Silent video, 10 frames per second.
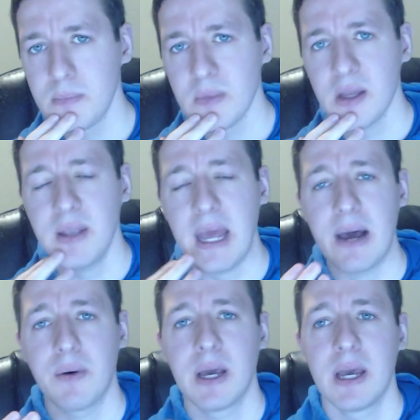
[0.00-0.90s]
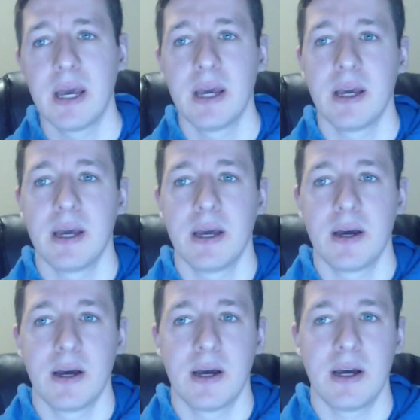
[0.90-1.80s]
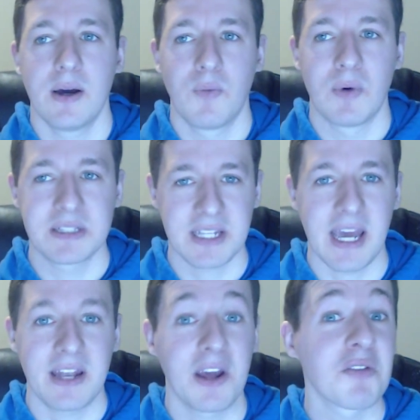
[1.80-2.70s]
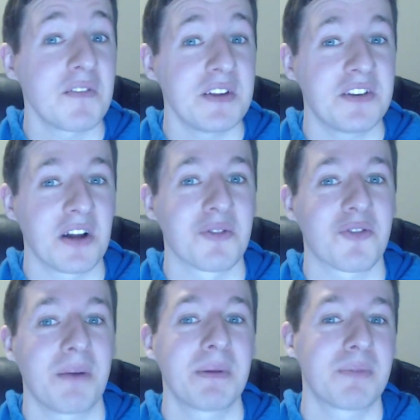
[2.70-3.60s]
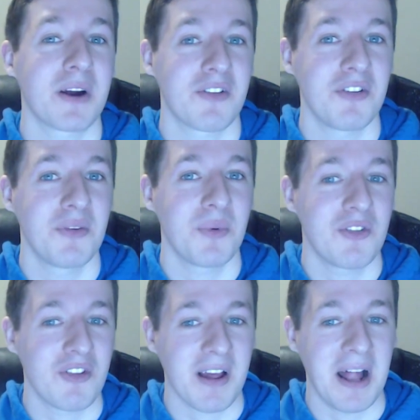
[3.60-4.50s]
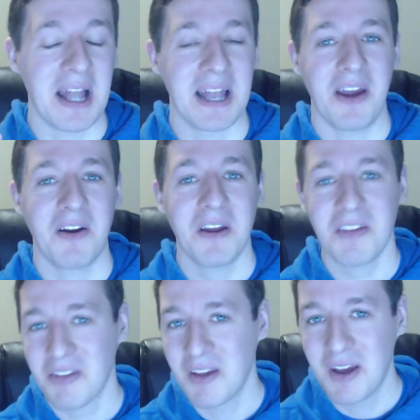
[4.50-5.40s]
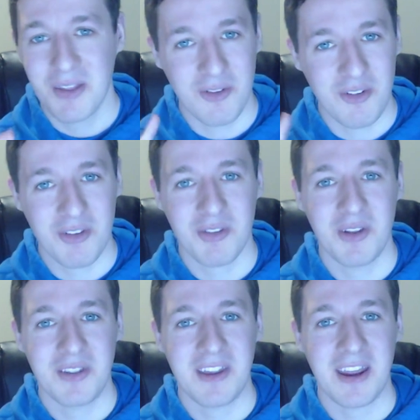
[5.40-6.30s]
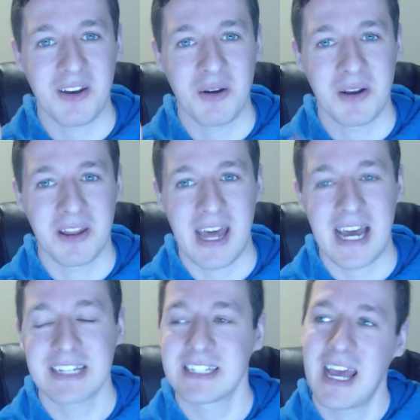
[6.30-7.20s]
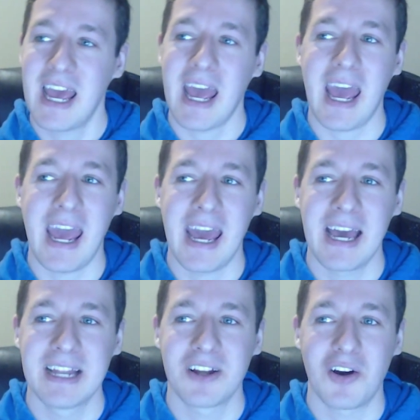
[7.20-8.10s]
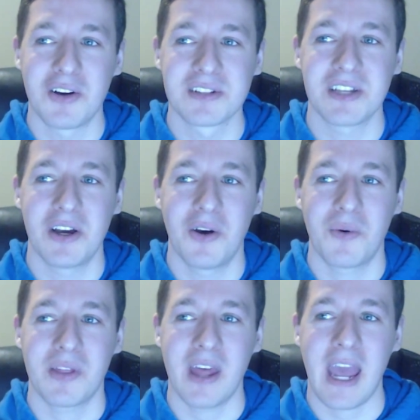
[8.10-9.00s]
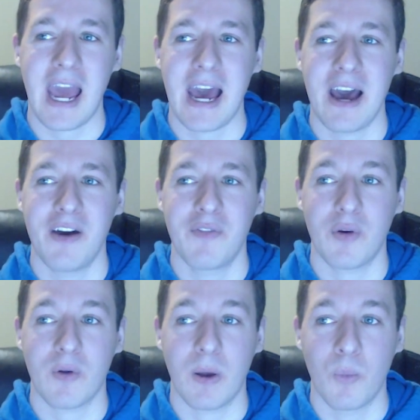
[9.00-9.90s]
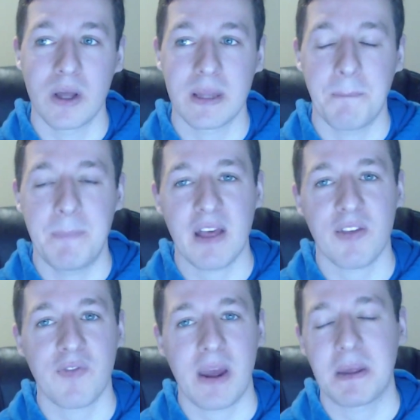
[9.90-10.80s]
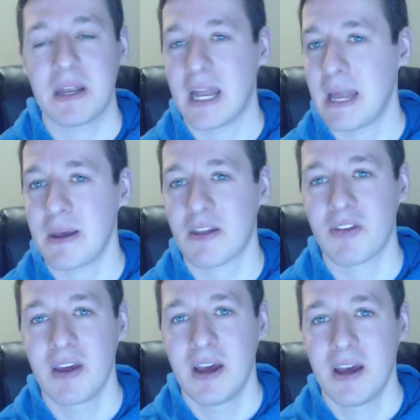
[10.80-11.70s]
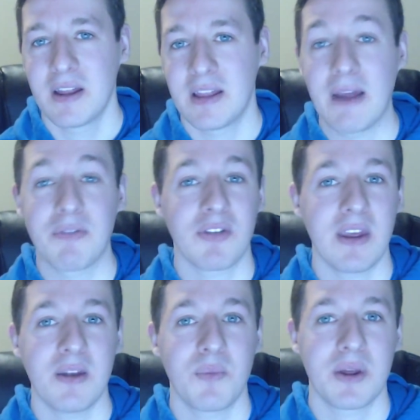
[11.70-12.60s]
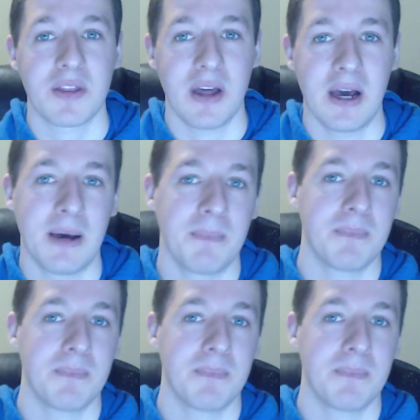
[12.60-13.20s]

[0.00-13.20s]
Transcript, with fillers: Now, once again, they also have a Donald Trump impression, which is hilarious. So just take note on that and also they have one of the best family dynamics that I've seen with um,